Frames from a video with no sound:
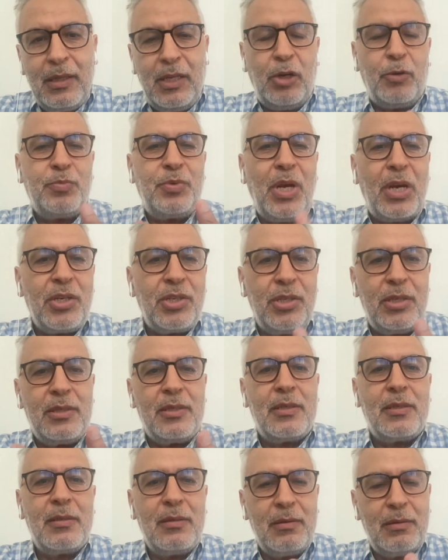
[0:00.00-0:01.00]

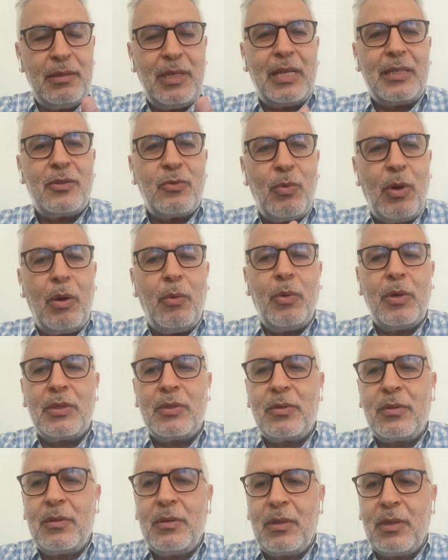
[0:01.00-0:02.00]
objections. That's what
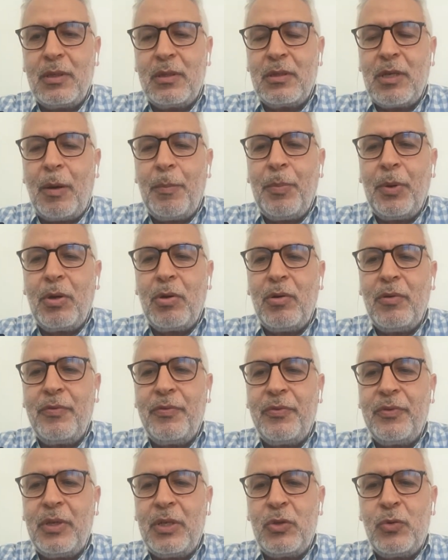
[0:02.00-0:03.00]
was the topic
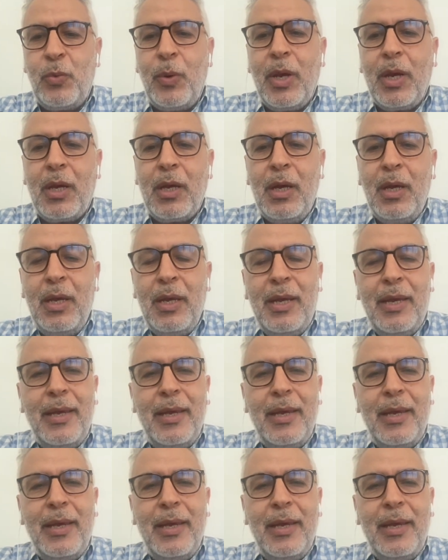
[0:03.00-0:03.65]
of this week.